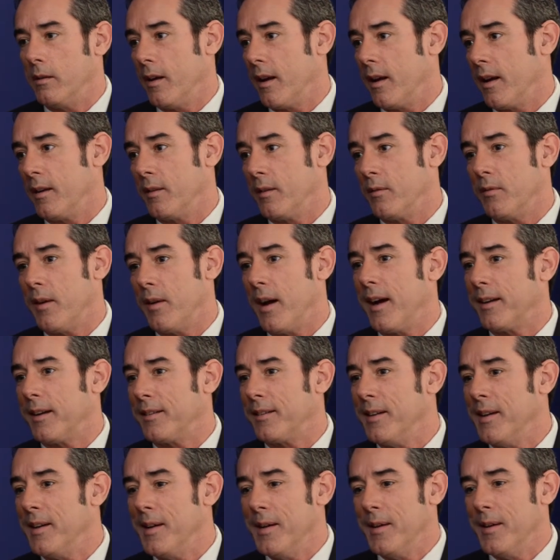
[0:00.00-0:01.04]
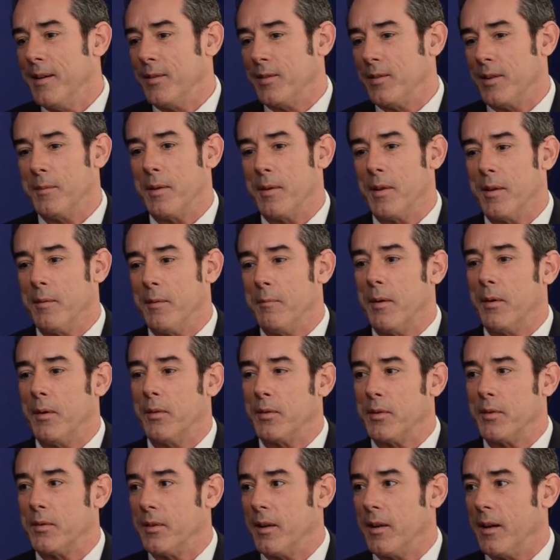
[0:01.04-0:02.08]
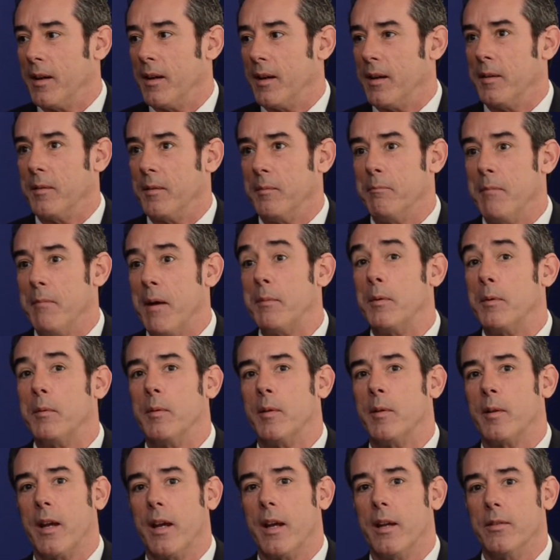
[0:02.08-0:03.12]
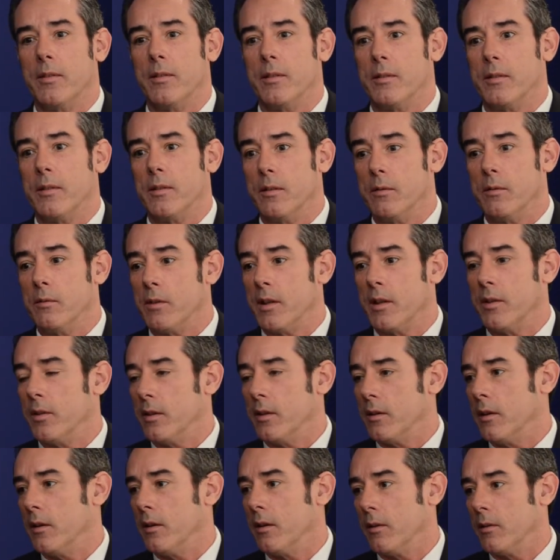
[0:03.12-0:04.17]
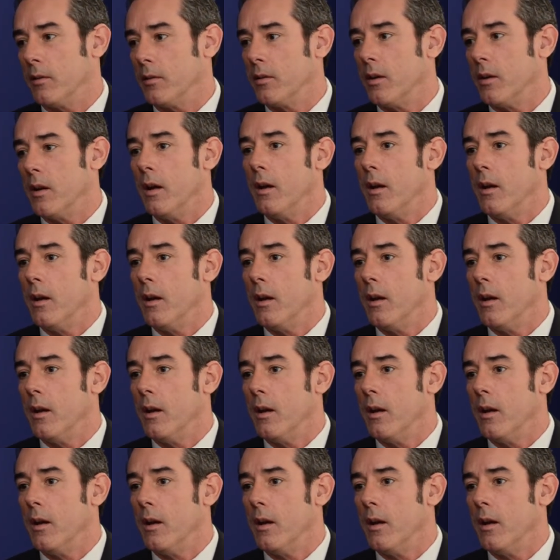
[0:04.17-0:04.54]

And in fact, some of the most memorable cases in recent years